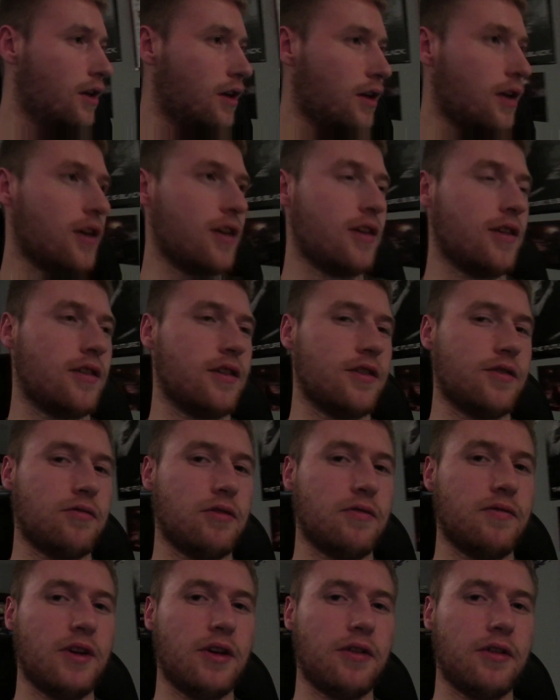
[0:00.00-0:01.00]
because uh,
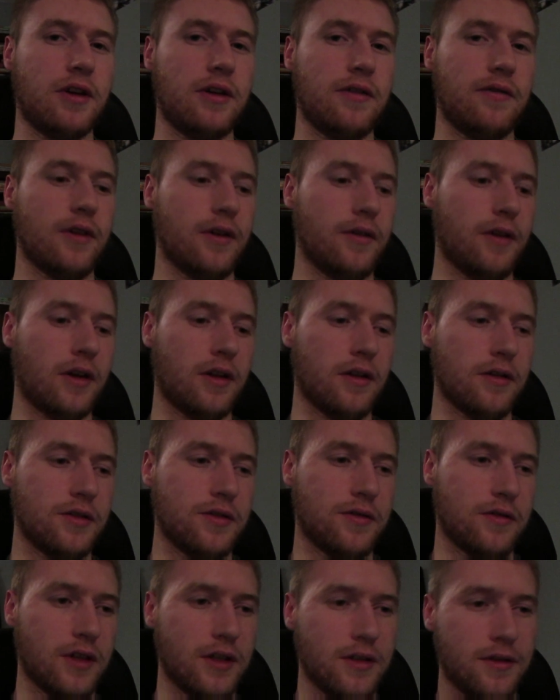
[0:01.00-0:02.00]
we're very, very close
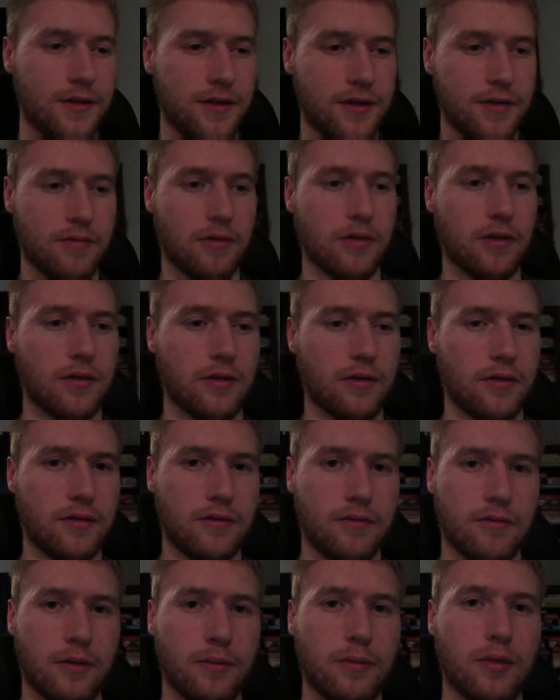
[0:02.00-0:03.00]
friends. We're
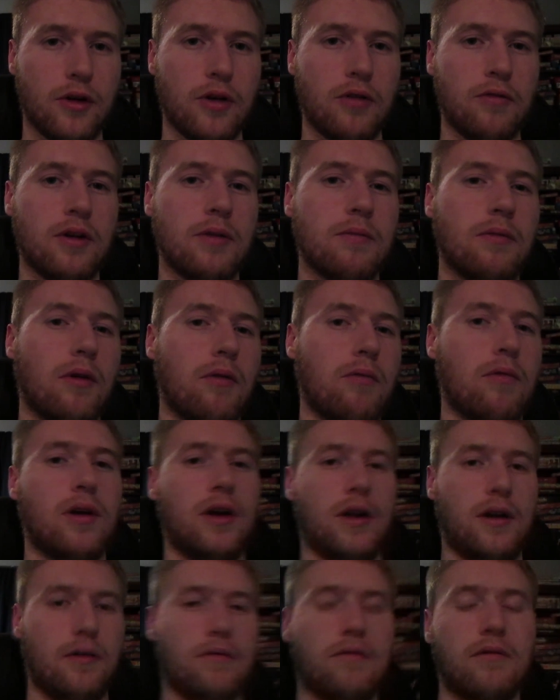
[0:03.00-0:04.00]
we're bro number
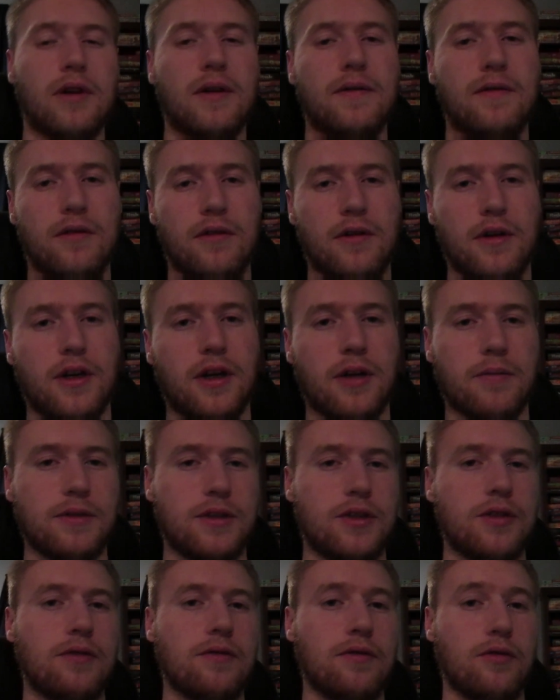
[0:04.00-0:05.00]
one whenever it
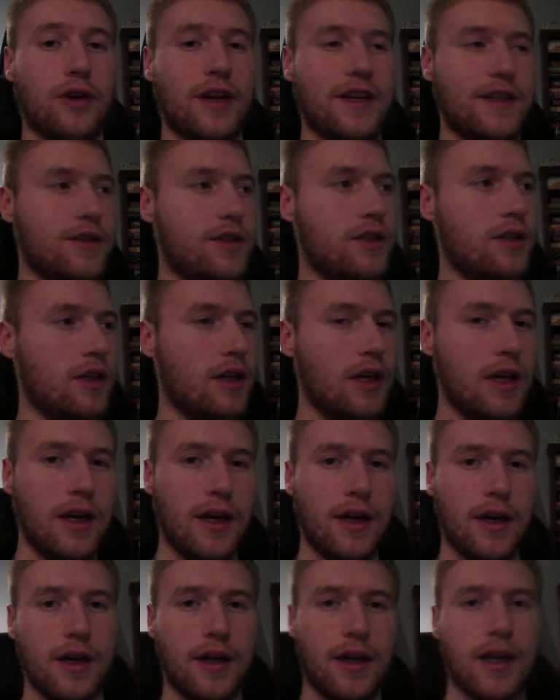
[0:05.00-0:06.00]
comes to friends,
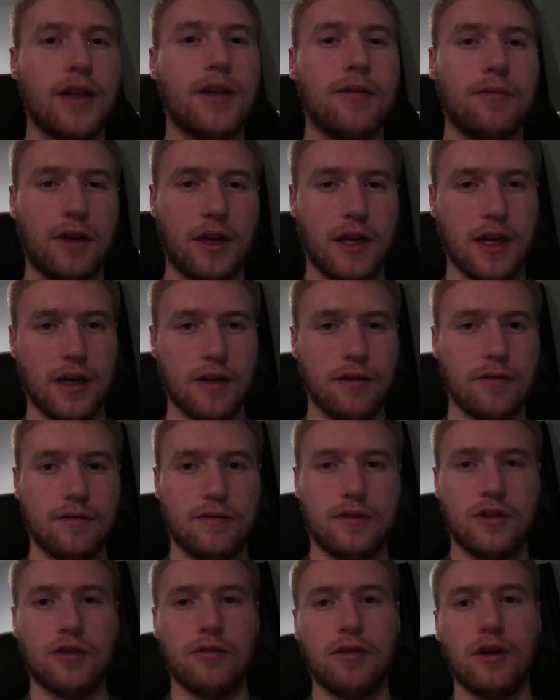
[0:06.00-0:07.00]
and then we
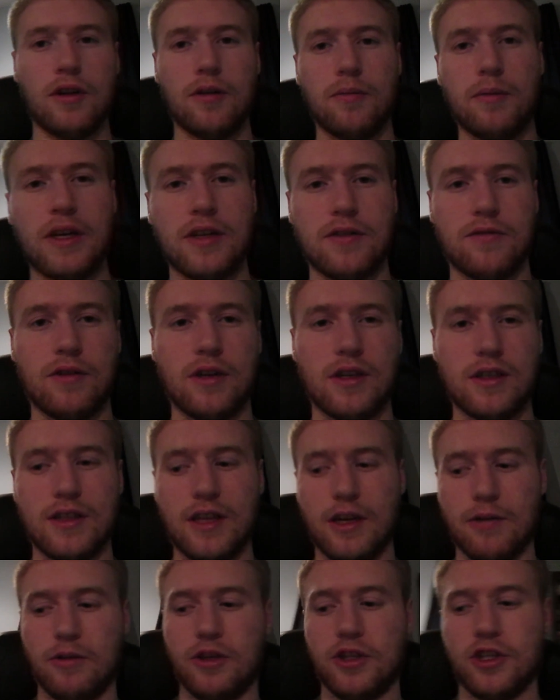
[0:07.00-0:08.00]
have two other best friends
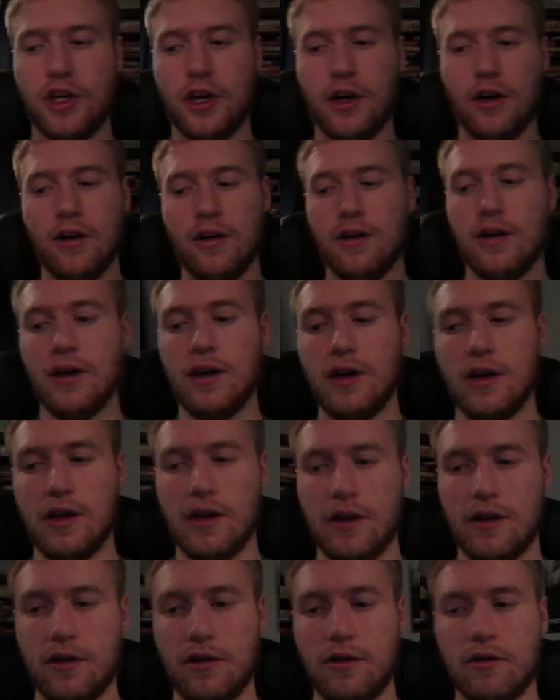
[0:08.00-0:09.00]
that we share,
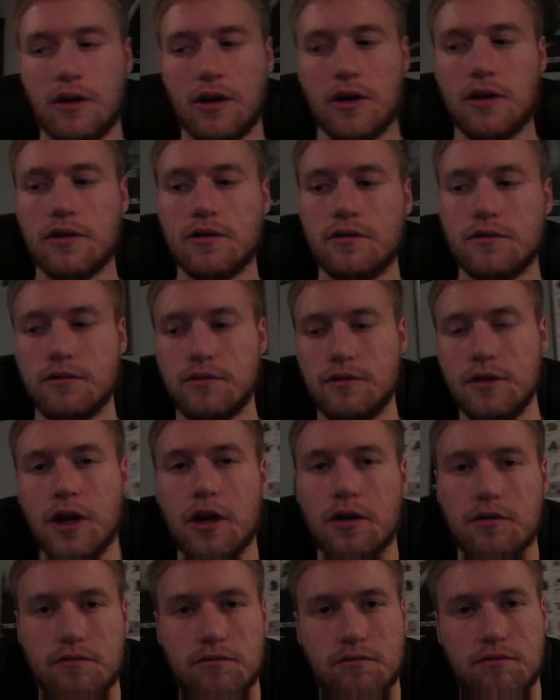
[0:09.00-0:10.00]
who are you
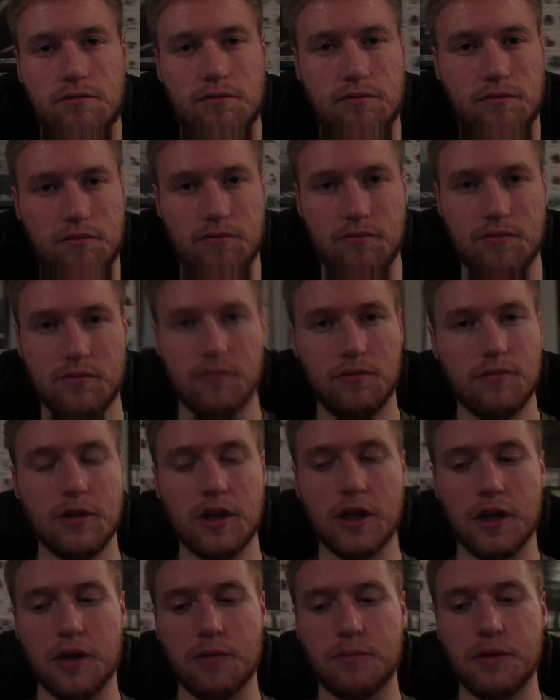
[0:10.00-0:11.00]
know,
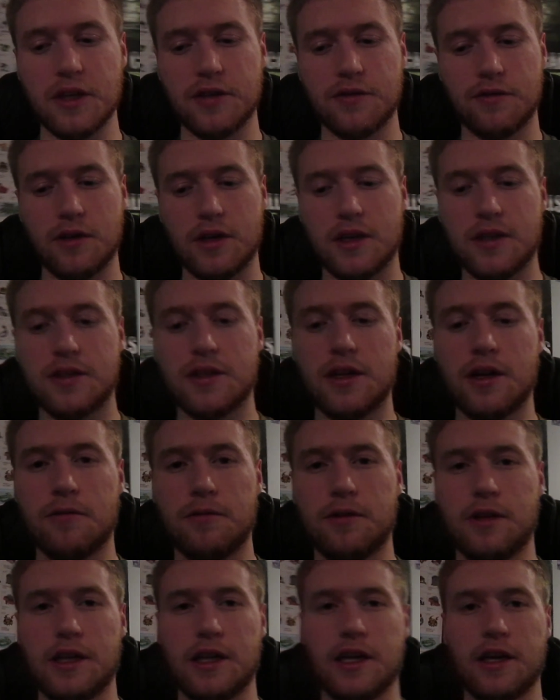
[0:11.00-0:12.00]
uh, best friends, not
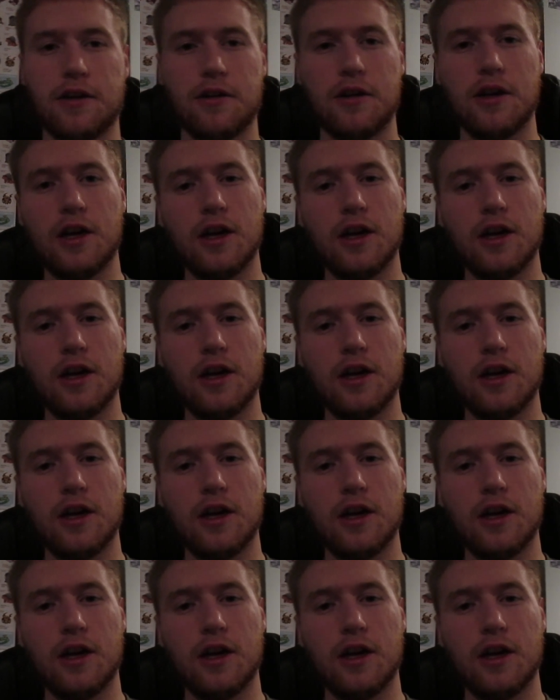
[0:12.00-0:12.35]
really like